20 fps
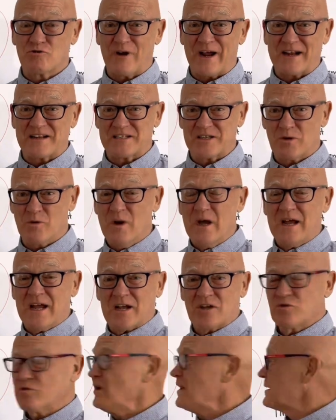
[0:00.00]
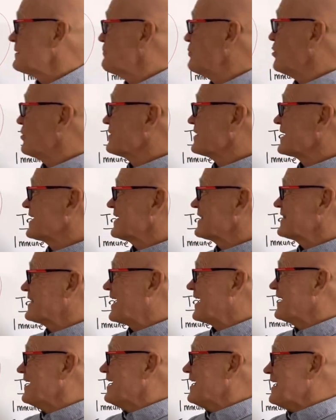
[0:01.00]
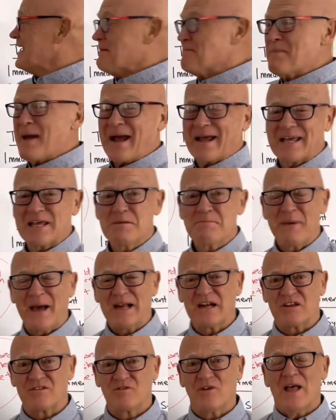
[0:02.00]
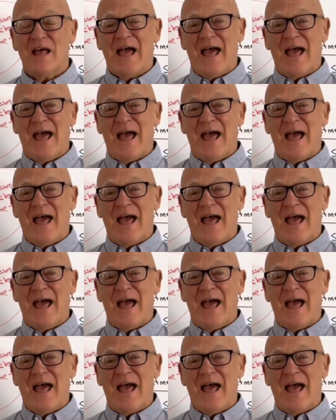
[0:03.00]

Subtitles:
tract. So it's really important to get that back in balance.